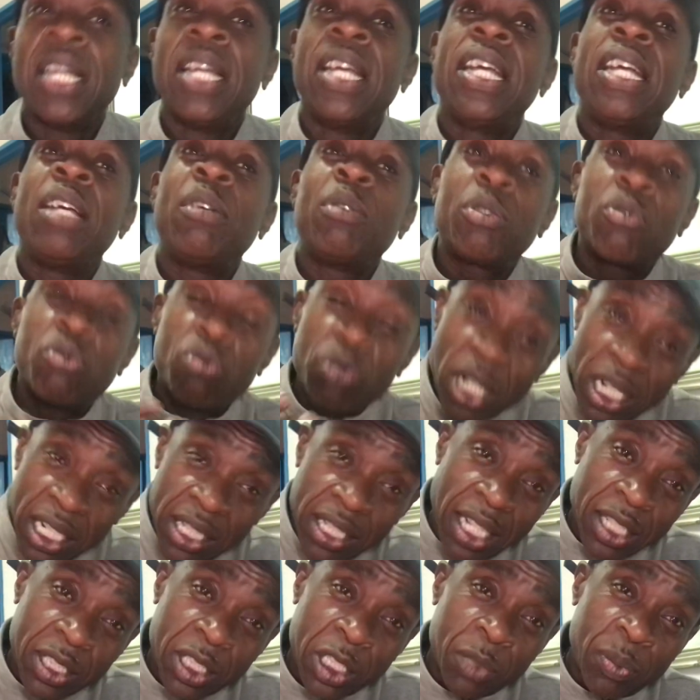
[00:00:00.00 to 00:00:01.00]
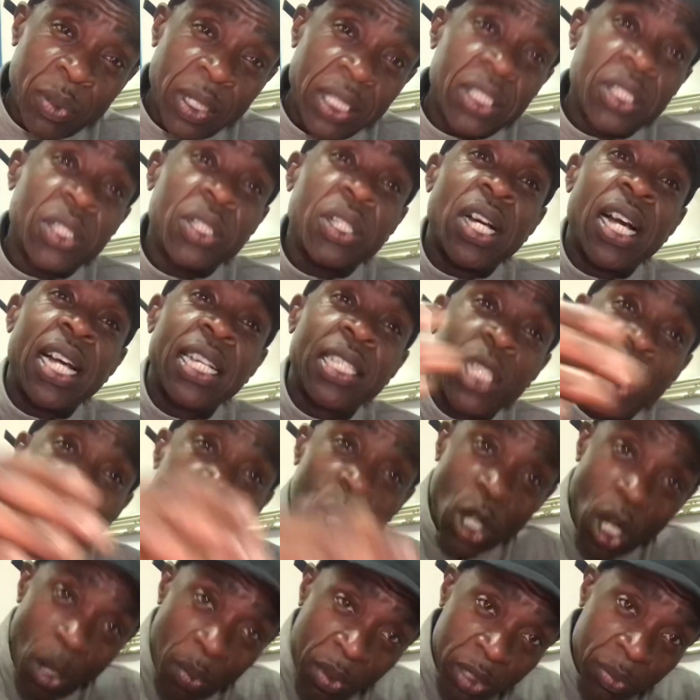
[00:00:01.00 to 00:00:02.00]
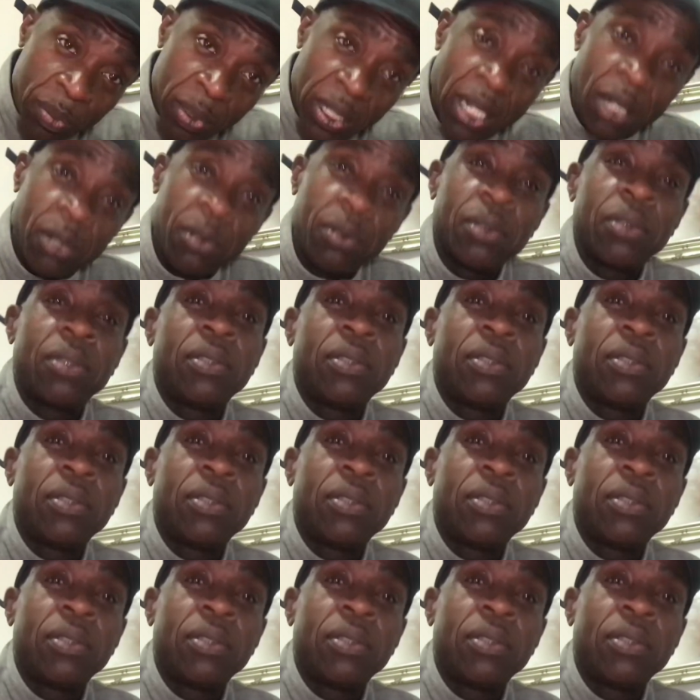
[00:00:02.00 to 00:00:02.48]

It was really nice to speak to you guys. Comments below.